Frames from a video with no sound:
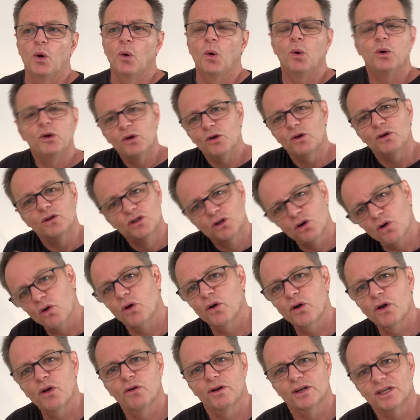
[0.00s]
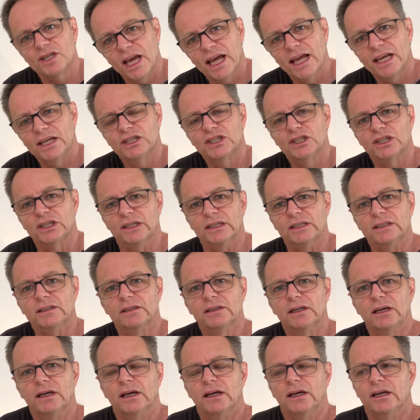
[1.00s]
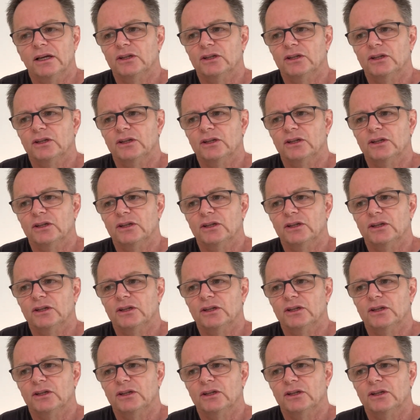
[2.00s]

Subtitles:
Or do you draw your attention